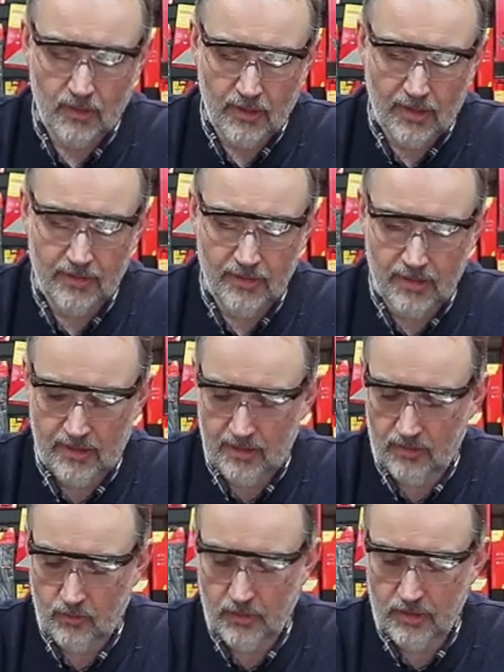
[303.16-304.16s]
And
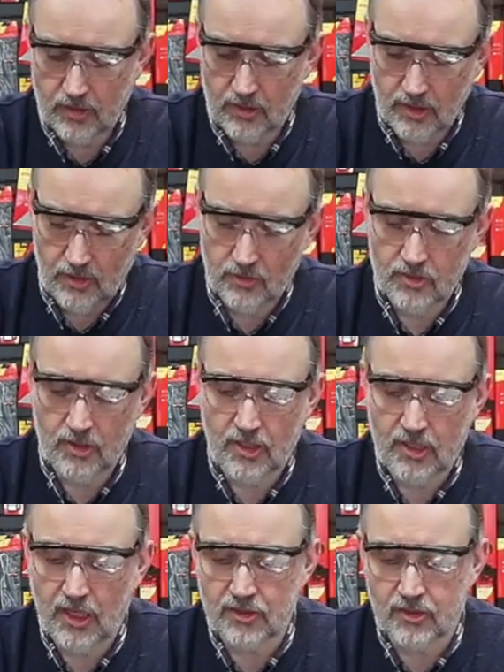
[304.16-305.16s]
then we could go to
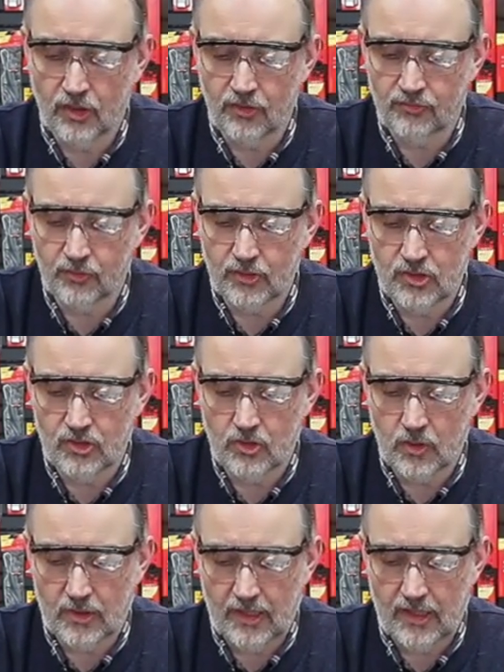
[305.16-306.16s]
the cut-off, which is
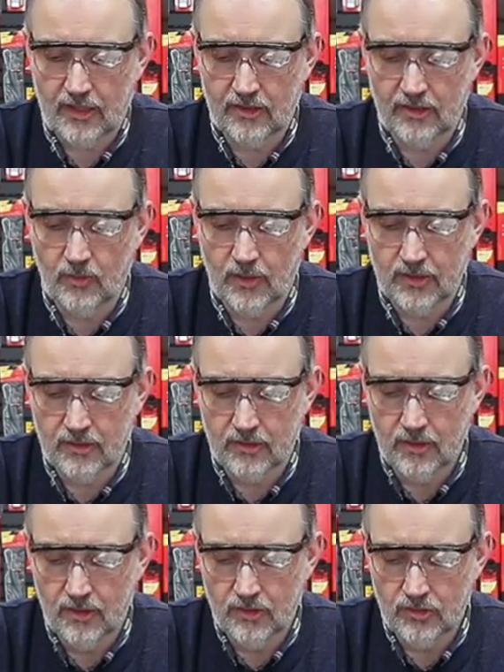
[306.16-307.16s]
quite a handy
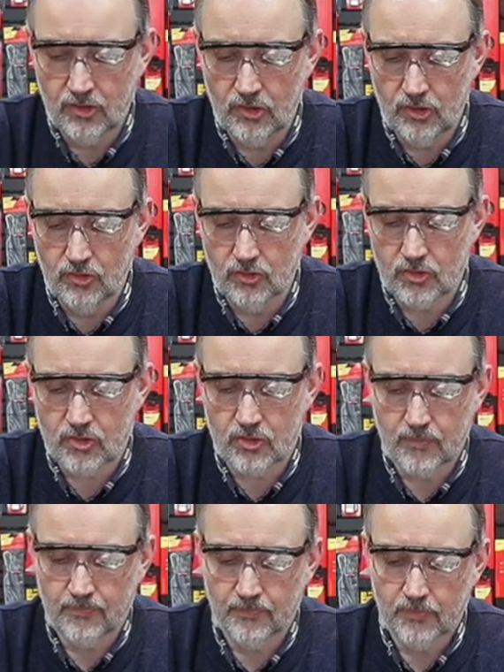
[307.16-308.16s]
one. to
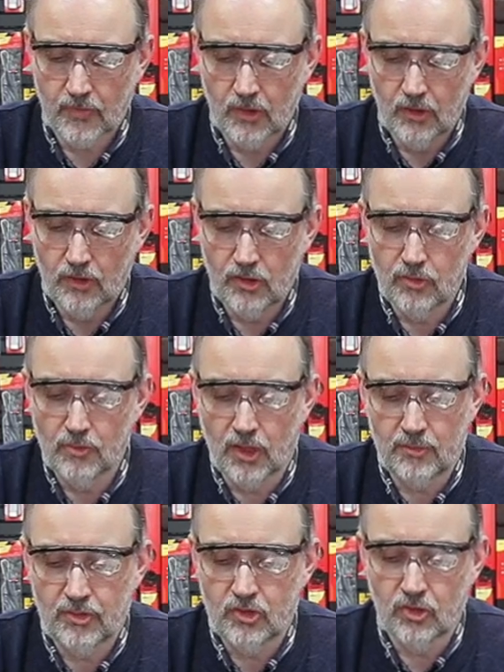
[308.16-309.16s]
use. You
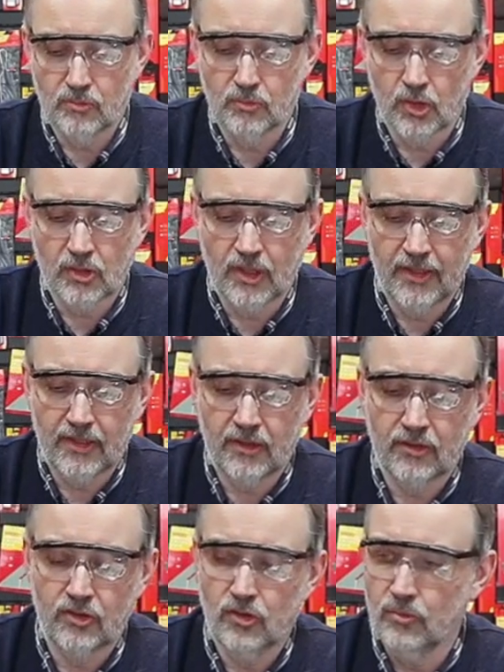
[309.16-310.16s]
might be doing
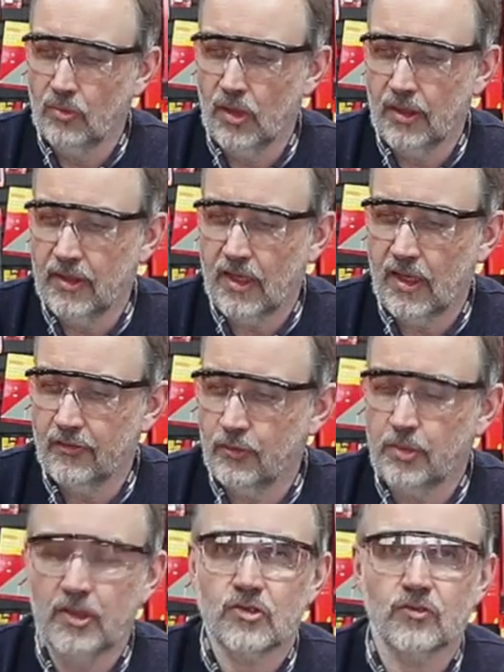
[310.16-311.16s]
modelling, you might have
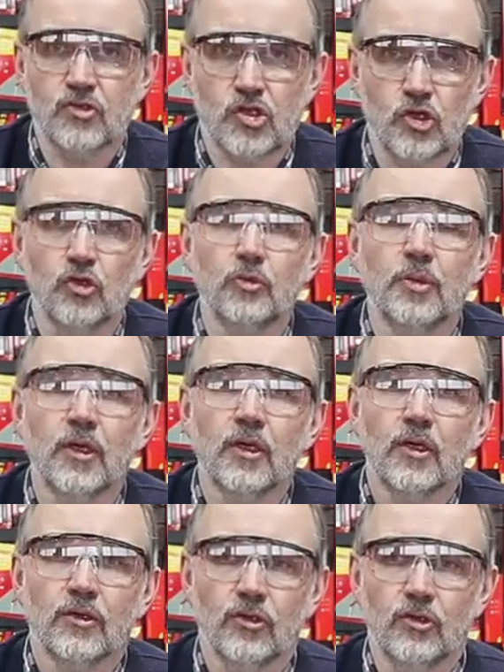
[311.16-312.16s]
a piece of tube
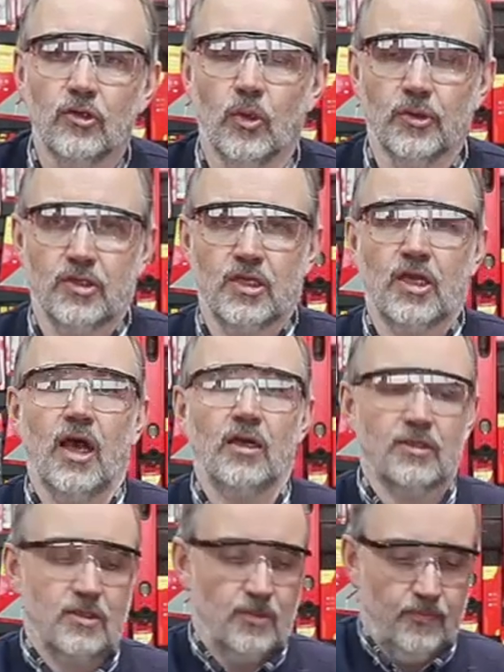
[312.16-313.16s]
that you want to
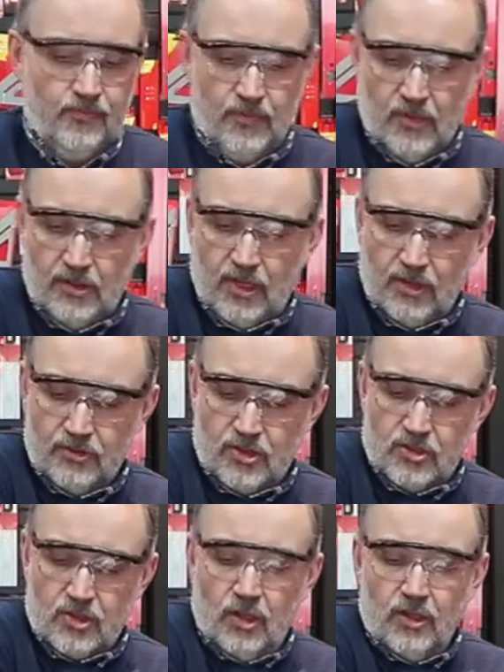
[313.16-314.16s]
cut down
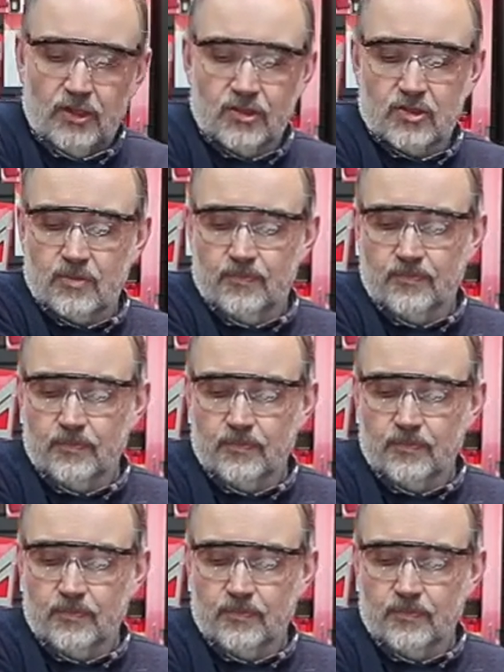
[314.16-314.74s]
to size,